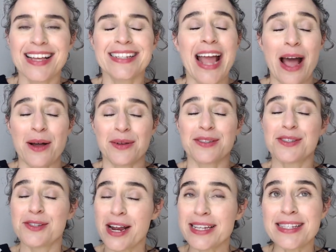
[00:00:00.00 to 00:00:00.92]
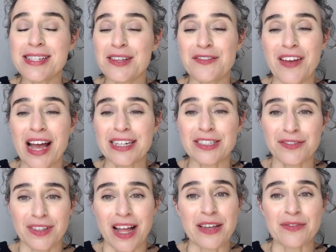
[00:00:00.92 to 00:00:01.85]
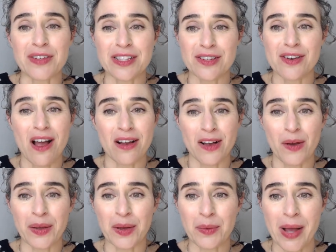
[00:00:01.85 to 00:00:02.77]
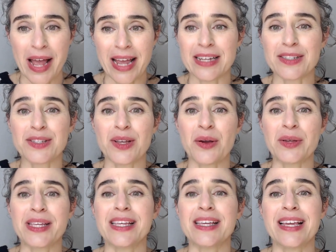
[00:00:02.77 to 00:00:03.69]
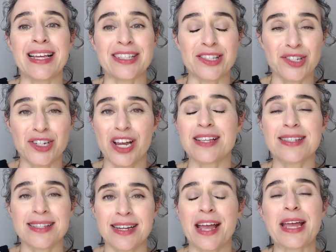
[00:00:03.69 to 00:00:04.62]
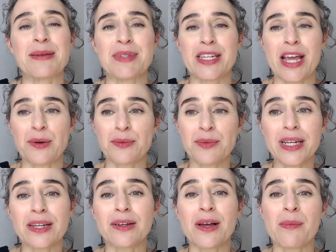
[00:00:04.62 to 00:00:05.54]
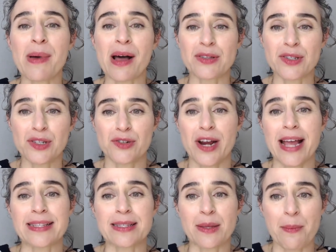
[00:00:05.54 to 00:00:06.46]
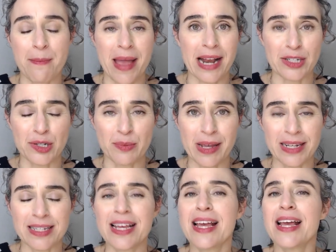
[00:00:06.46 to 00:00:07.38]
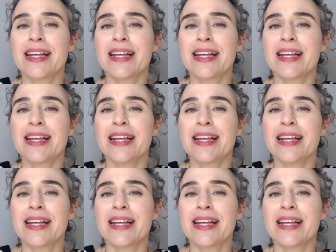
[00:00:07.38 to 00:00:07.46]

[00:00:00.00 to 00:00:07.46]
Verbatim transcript: Now, stress is a fact of life, it's not going away. So it's just time to get real about stress management.